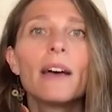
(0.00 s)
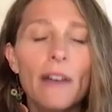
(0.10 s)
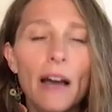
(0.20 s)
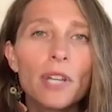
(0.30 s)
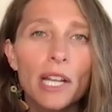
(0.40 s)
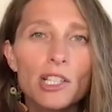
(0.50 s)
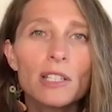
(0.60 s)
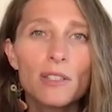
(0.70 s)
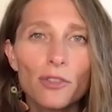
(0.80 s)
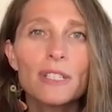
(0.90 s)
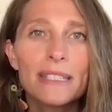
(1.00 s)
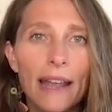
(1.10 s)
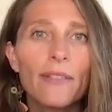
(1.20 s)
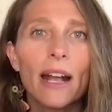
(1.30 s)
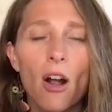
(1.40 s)
Foundations for
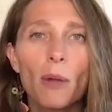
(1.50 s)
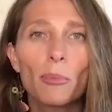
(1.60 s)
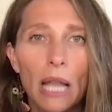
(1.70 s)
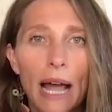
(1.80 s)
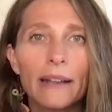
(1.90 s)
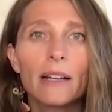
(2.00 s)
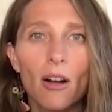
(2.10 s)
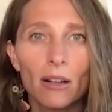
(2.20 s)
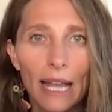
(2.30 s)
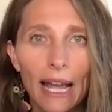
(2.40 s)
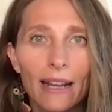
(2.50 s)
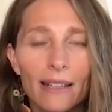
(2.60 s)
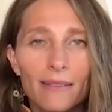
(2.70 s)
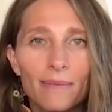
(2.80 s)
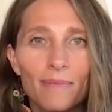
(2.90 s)
saving our planet are laid
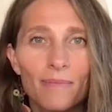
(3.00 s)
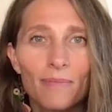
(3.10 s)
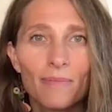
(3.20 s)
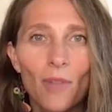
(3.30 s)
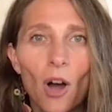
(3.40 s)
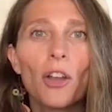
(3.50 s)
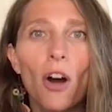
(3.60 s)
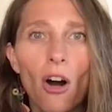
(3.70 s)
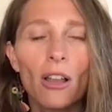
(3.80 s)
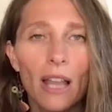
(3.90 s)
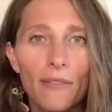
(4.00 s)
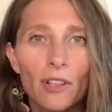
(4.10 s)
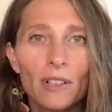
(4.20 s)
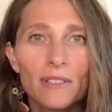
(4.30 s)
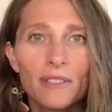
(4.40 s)
on all
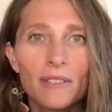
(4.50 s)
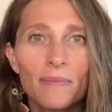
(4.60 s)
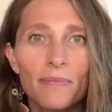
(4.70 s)
levels.